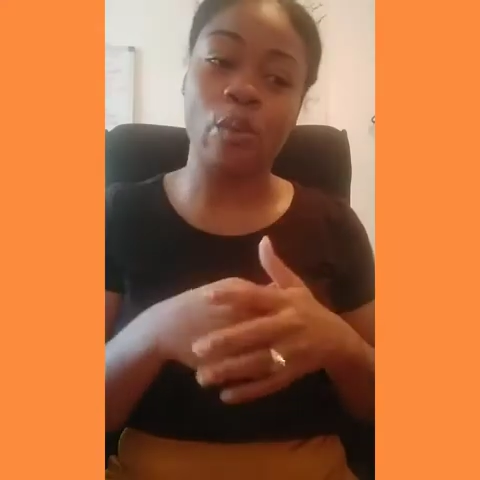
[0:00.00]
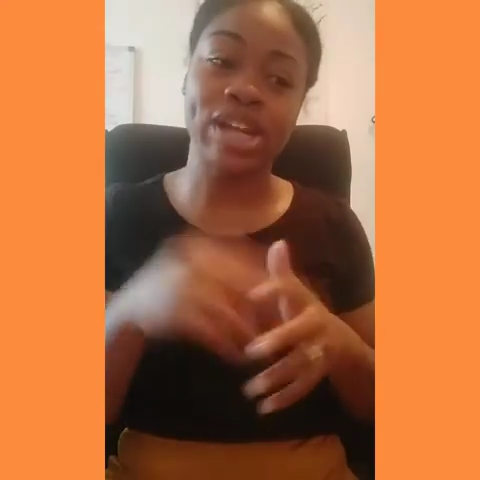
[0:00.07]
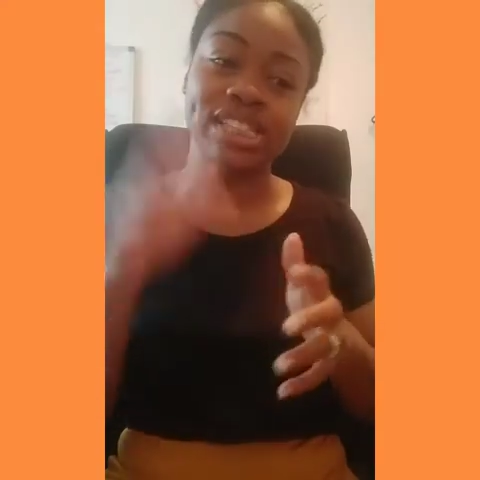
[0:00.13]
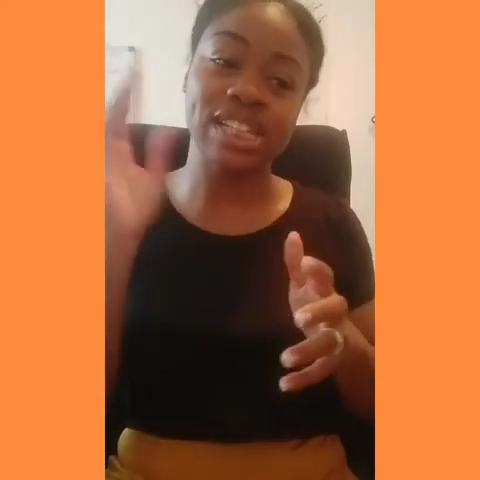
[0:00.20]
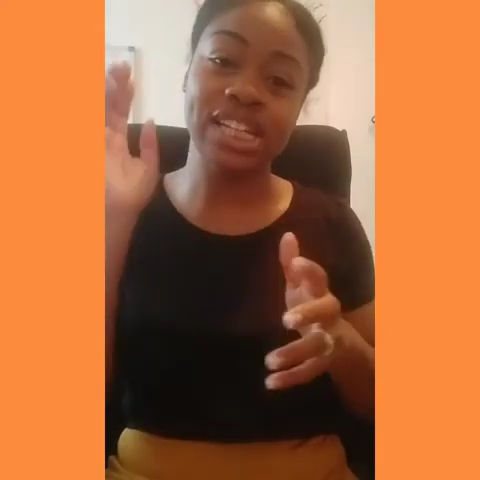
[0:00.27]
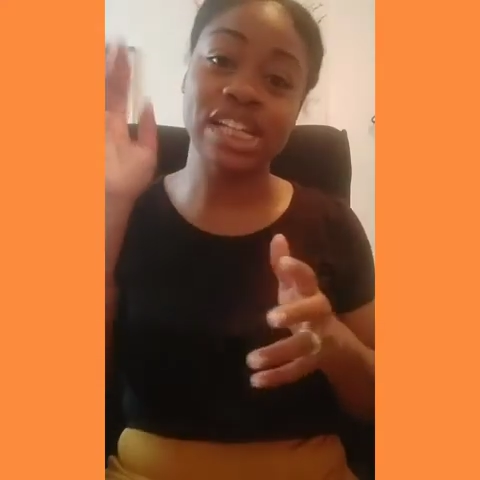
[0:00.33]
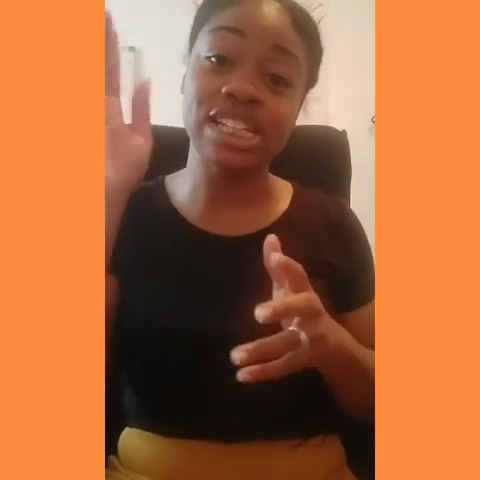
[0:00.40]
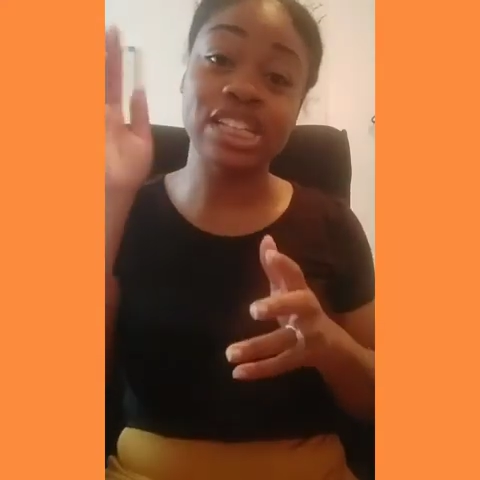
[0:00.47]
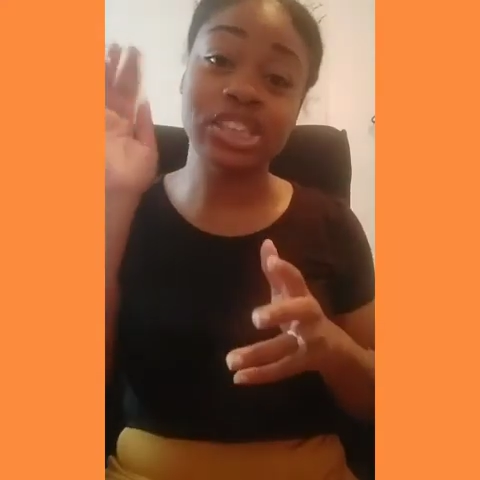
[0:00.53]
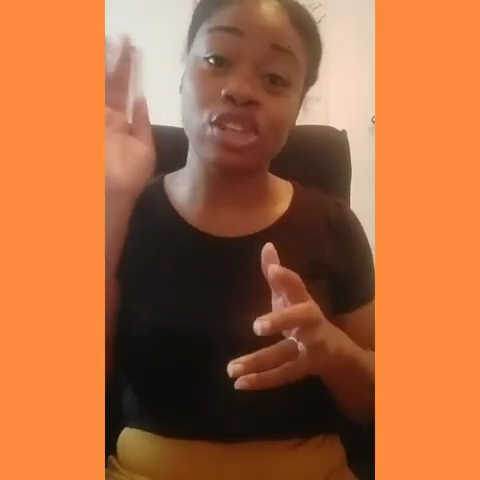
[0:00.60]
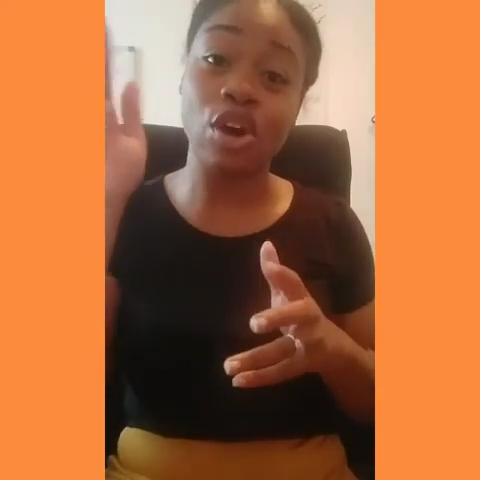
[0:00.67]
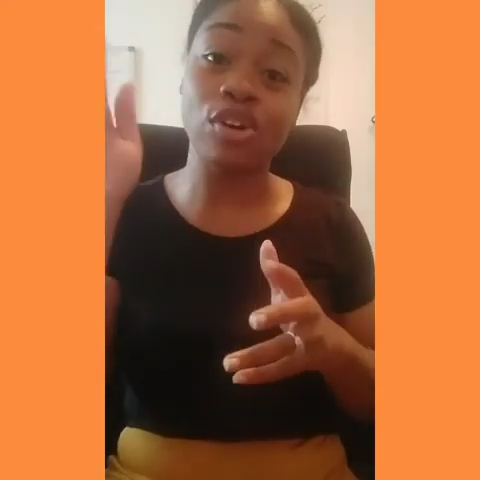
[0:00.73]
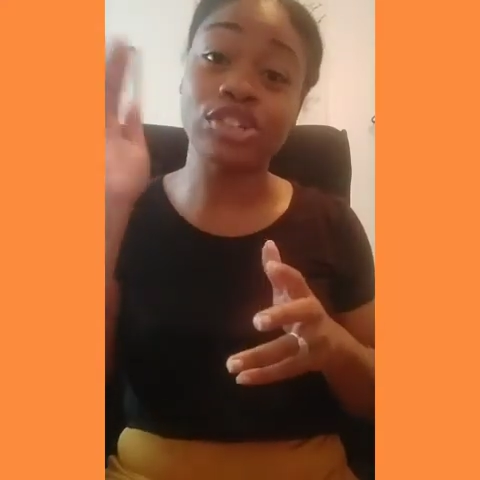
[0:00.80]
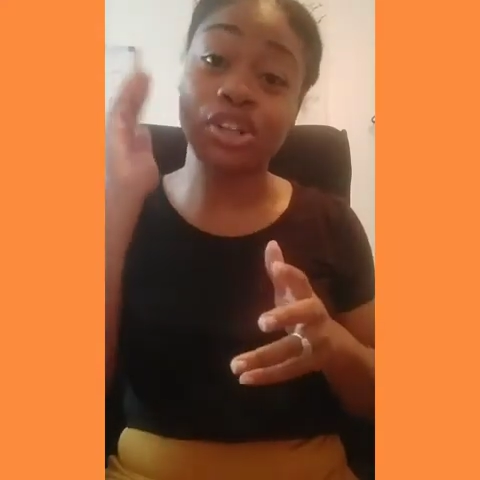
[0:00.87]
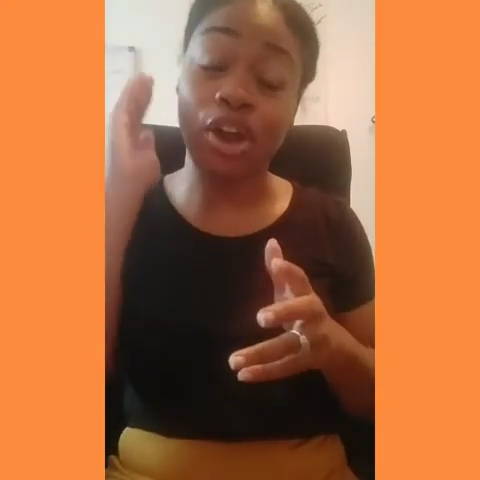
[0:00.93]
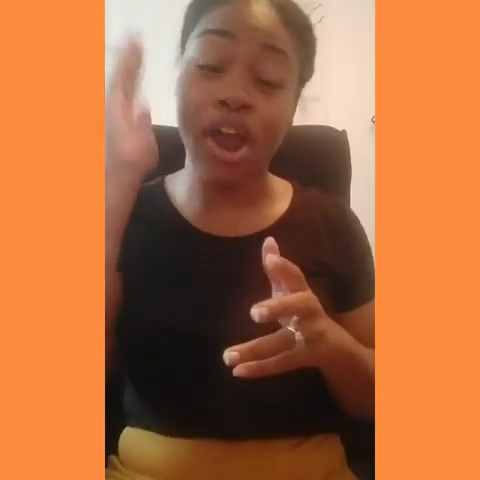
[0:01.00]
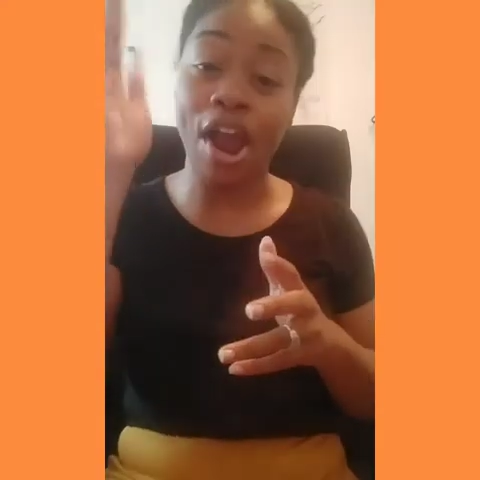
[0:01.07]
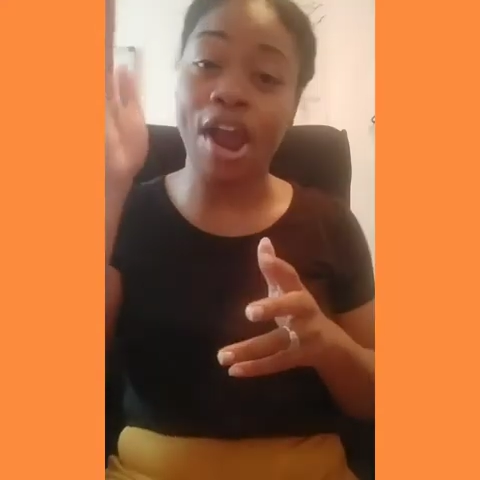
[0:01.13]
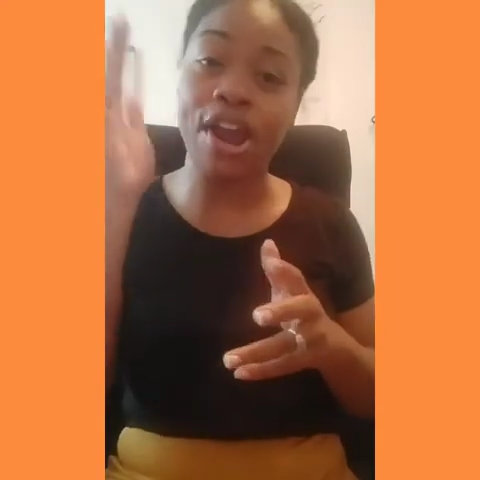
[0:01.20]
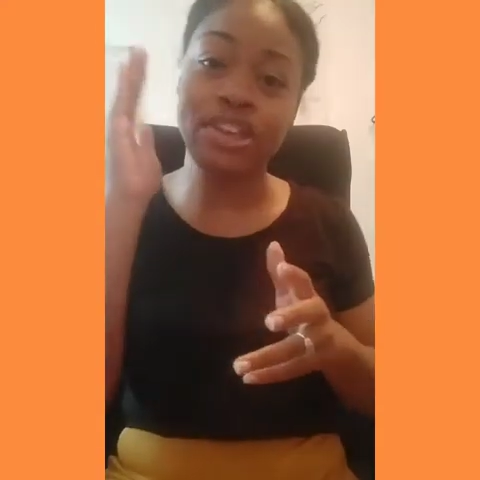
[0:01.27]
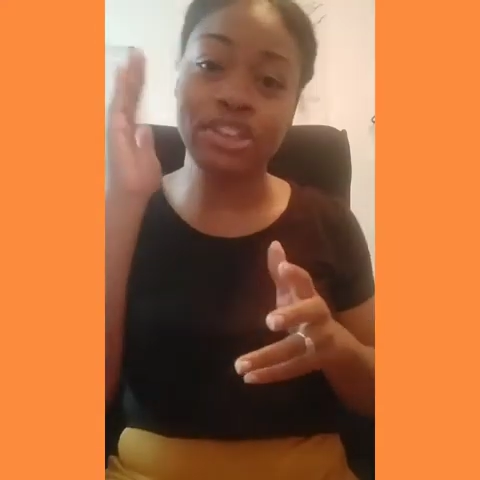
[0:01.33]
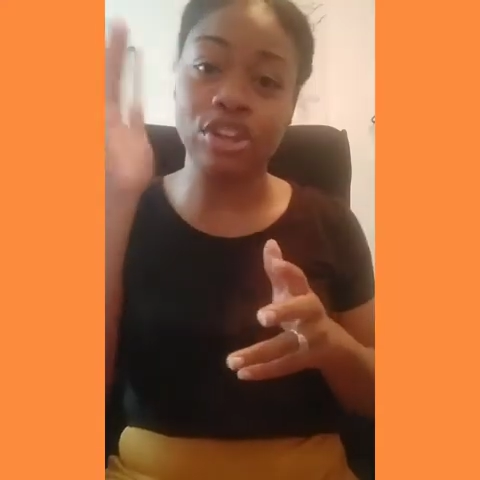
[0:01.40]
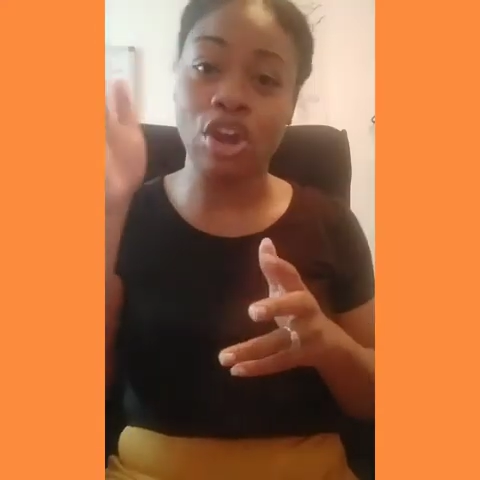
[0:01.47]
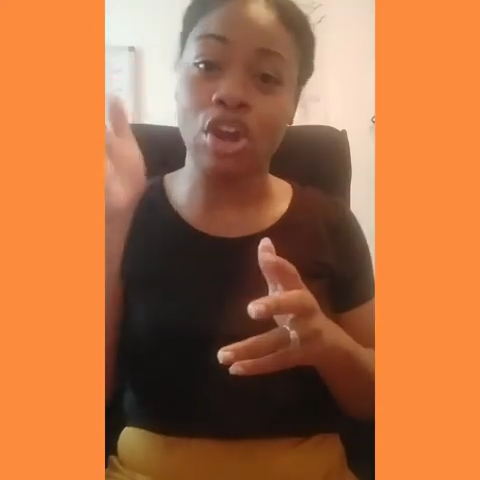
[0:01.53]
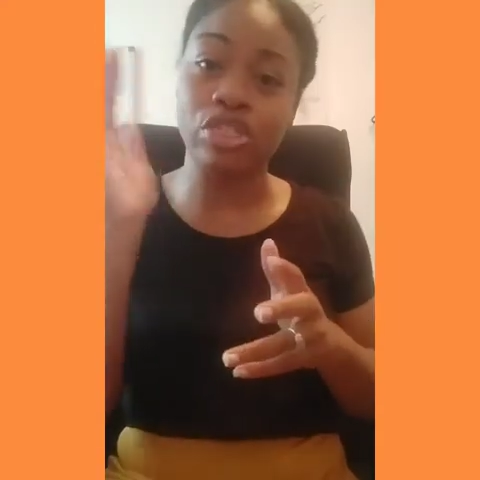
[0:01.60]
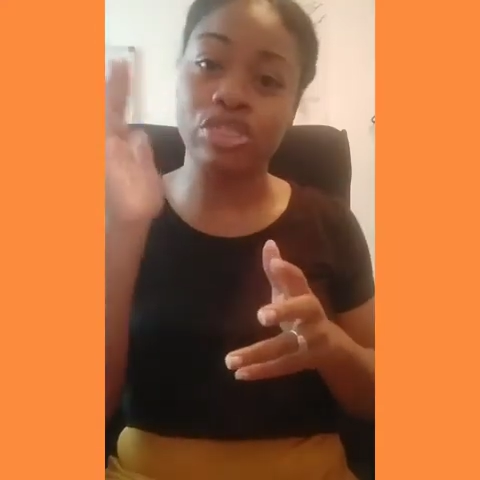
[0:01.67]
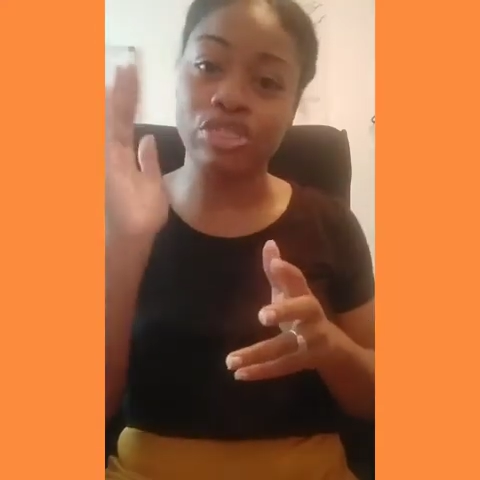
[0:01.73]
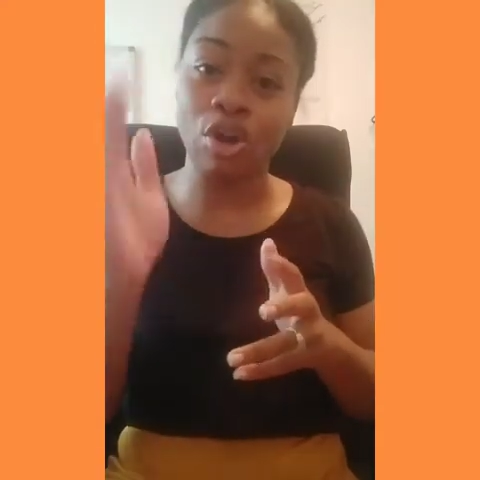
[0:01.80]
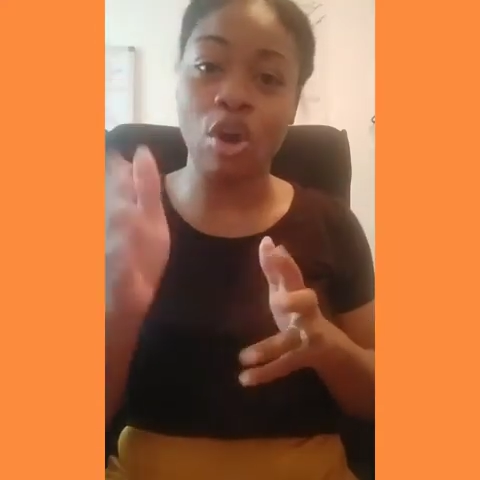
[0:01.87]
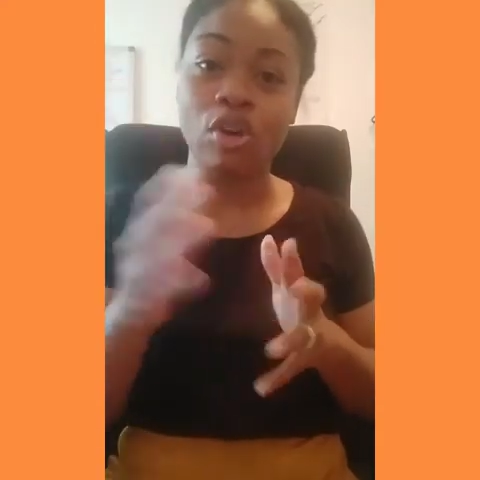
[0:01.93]
ways and his thoughts are higher than our
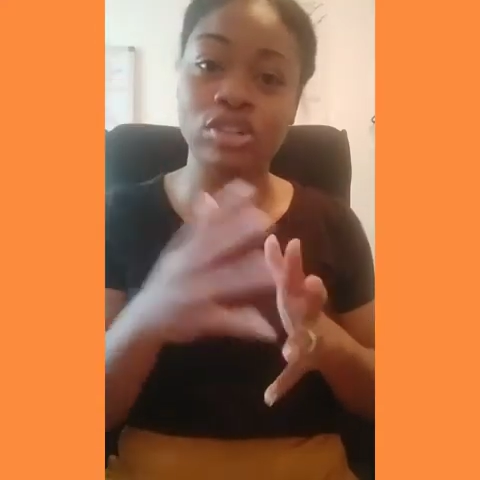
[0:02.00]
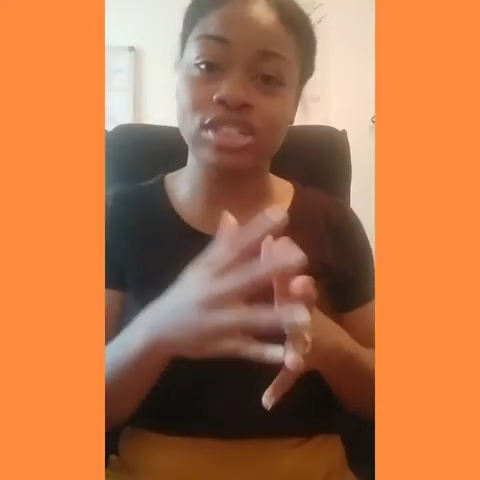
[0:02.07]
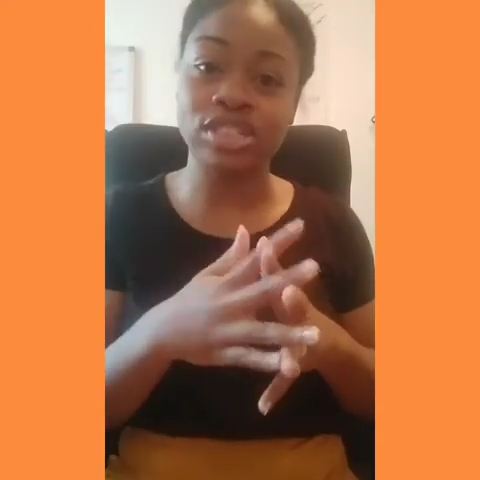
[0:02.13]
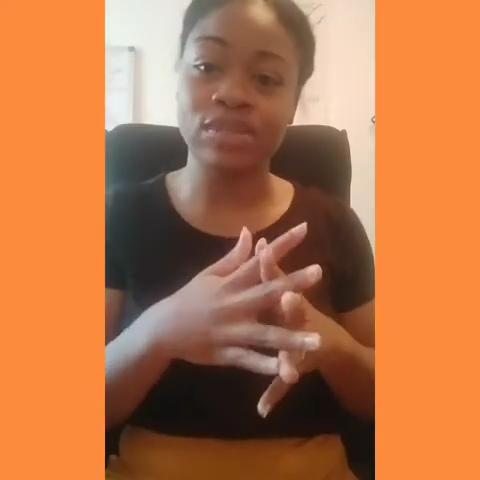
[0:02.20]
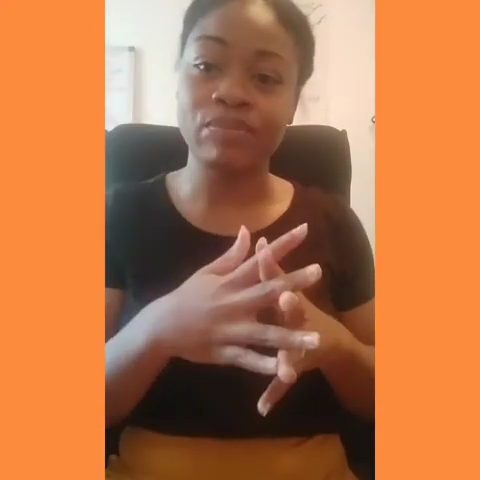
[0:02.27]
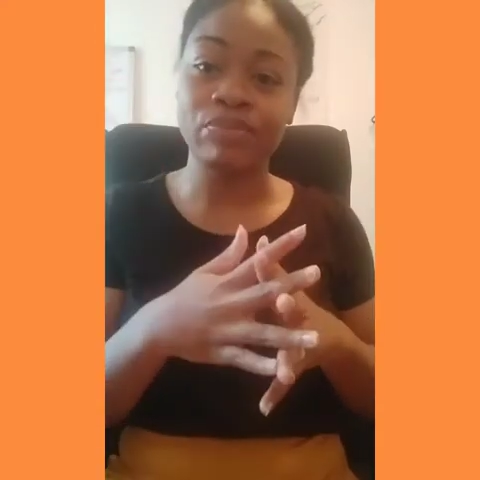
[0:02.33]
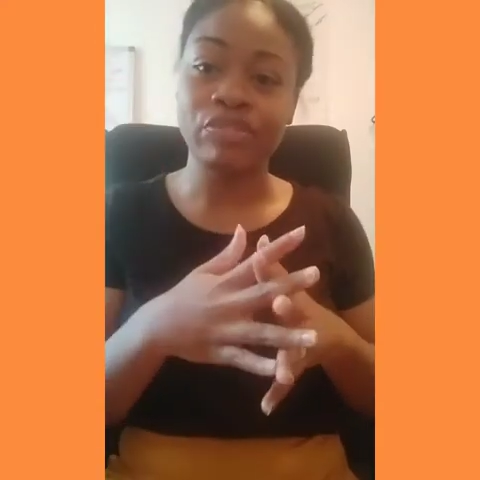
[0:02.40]
thoughts.